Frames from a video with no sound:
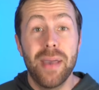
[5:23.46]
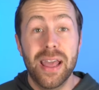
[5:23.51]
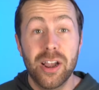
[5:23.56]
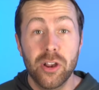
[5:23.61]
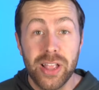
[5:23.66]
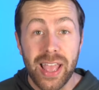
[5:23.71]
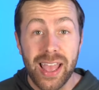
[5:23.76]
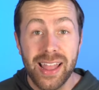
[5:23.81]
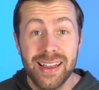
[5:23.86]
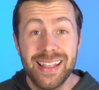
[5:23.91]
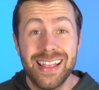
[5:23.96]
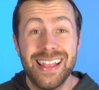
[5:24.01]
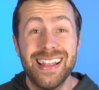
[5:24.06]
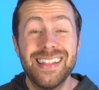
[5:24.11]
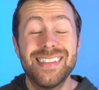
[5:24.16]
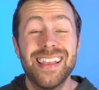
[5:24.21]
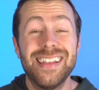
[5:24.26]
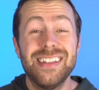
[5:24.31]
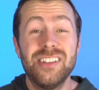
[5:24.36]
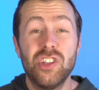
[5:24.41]
Better yet,
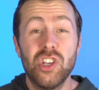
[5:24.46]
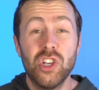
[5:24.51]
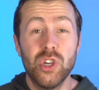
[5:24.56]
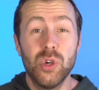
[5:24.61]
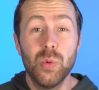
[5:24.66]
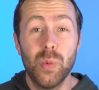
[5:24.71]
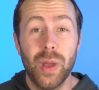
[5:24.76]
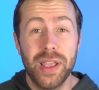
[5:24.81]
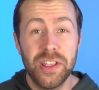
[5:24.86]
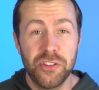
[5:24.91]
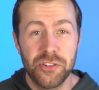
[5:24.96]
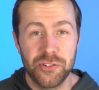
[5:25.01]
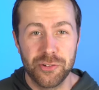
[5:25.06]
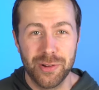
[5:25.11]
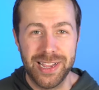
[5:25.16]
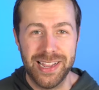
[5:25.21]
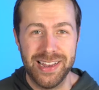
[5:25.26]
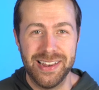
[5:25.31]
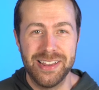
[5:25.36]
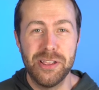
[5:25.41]
it's a two-way
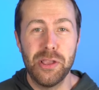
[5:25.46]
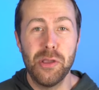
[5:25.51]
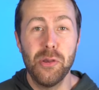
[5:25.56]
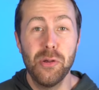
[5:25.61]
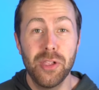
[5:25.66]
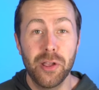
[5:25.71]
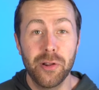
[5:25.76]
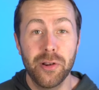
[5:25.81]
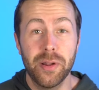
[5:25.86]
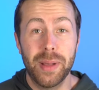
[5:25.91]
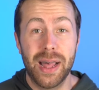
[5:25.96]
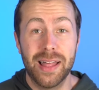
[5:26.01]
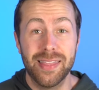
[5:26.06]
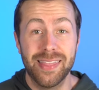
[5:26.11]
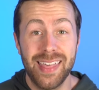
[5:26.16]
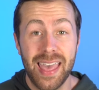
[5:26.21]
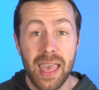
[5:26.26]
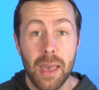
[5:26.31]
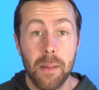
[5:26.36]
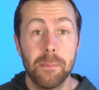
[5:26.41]
street. You learn about
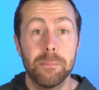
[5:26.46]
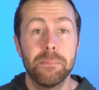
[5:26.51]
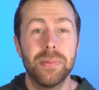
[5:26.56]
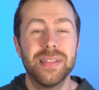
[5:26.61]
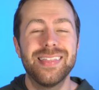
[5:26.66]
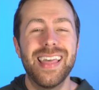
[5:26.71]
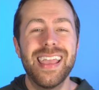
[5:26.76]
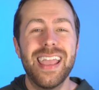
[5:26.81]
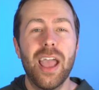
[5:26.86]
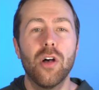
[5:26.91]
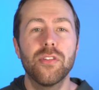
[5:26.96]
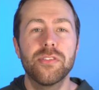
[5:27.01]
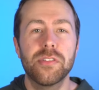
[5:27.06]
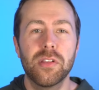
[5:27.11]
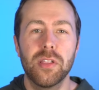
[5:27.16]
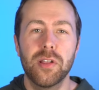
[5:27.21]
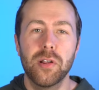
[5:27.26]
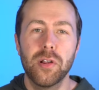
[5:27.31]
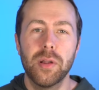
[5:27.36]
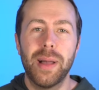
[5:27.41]
them, but they also
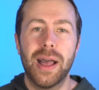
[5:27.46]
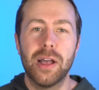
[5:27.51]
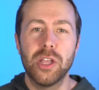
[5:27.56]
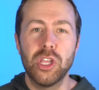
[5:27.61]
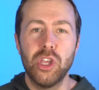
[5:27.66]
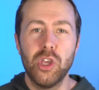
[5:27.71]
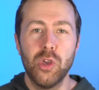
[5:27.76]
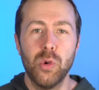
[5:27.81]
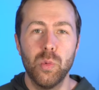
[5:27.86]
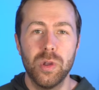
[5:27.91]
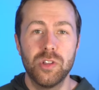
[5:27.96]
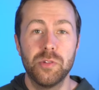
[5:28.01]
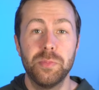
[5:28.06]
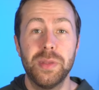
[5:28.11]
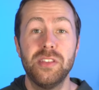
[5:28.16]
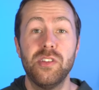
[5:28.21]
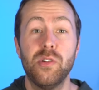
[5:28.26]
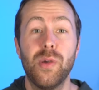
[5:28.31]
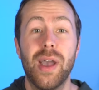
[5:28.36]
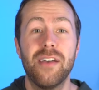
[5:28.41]
learn about you, which
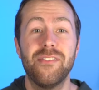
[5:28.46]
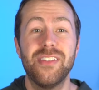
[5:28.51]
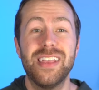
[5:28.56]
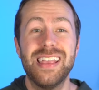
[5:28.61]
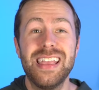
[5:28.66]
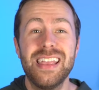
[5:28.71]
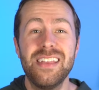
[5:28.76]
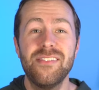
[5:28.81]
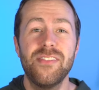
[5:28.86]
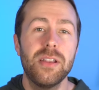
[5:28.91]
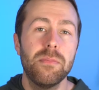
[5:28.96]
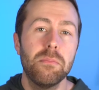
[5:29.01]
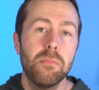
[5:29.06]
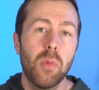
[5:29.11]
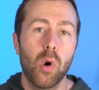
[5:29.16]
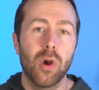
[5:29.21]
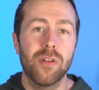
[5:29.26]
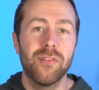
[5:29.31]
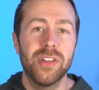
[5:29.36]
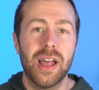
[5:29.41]
means you have even
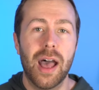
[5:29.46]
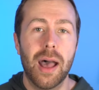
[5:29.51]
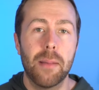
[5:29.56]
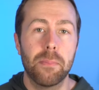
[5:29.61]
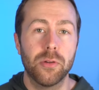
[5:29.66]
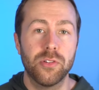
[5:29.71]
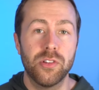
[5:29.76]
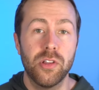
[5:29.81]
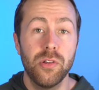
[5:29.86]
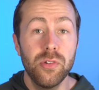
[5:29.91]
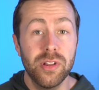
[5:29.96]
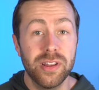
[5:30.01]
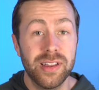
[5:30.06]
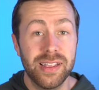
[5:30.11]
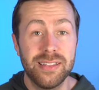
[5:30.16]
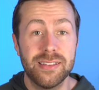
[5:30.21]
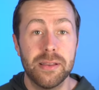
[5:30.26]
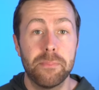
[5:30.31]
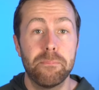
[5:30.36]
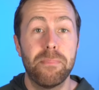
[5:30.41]
more of an
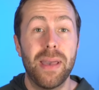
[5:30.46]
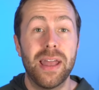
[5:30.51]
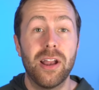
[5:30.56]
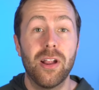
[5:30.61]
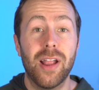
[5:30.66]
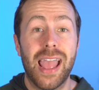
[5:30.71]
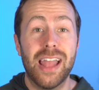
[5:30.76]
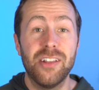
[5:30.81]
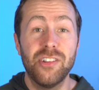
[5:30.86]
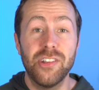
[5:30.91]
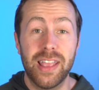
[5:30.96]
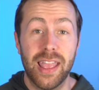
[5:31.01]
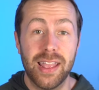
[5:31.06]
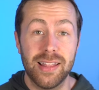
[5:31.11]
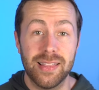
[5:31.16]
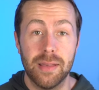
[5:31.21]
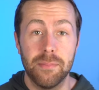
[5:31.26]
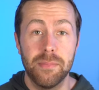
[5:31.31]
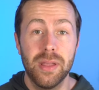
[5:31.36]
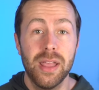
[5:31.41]
opportunity to better
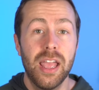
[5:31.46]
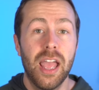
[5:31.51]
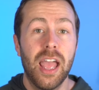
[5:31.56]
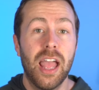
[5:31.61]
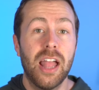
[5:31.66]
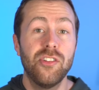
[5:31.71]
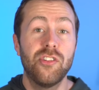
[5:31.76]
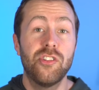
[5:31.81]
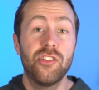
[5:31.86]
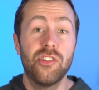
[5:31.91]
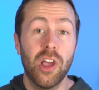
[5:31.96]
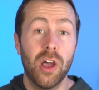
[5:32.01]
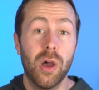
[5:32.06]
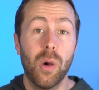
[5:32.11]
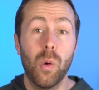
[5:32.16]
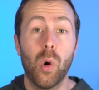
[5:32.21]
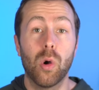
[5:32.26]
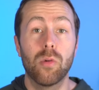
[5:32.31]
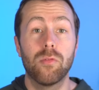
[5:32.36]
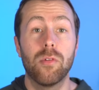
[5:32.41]
educate them and
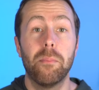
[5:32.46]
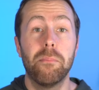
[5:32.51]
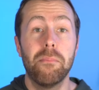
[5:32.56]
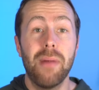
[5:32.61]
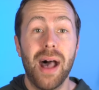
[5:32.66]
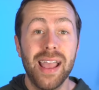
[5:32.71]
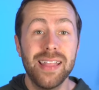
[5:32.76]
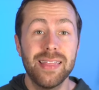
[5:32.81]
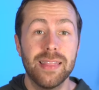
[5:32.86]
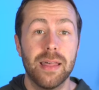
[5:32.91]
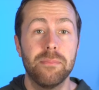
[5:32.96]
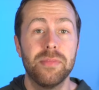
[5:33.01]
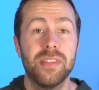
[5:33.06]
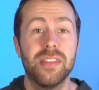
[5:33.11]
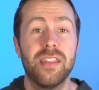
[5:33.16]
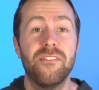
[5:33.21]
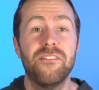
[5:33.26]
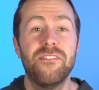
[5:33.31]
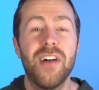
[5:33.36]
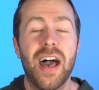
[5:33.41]
show or remind them
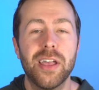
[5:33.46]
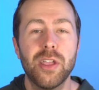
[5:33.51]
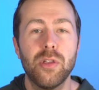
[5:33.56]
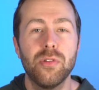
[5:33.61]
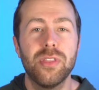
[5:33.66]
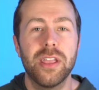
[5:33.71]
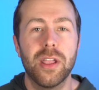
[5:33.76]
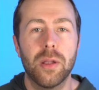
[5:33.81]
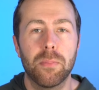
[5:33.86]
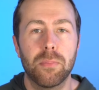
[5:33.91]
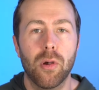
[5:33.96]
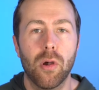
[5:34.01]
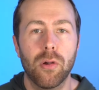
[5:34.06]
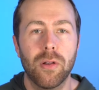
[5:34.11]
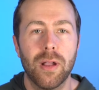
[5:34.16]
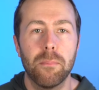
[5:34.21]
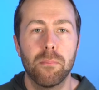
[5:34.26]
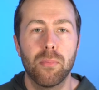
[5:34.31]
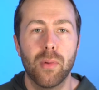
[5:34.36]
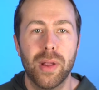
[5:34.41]
the value that your
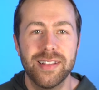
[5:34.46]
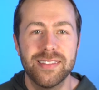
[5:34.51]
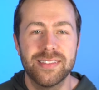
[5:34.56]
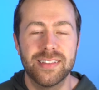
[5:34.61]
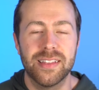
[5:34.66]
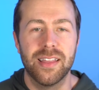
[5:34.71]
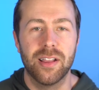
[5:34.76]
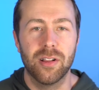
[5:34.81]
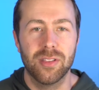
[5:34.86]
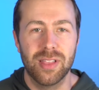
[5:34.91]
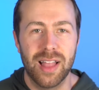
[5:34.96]
program brings to their